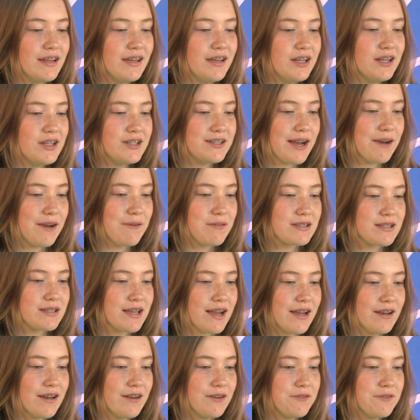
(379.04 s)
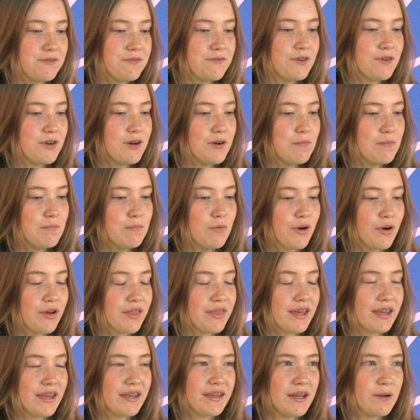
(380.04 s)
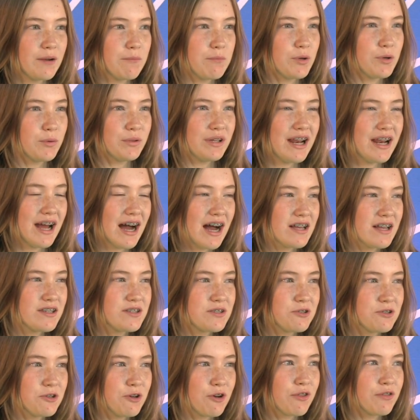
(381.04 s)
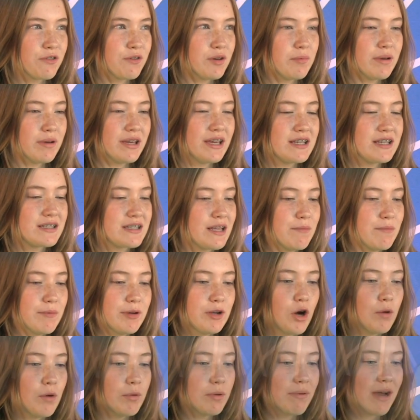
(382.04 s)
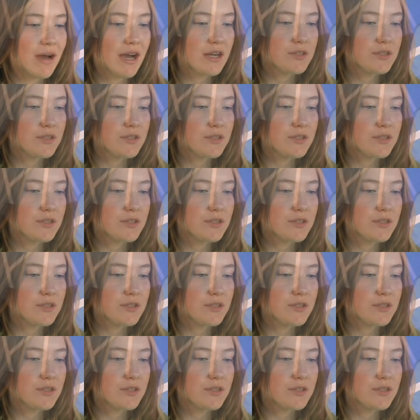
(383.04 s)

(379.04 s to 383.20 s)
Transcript: I was kind of more thinking it would only last 2 or 3 weeks, then we'd all be back to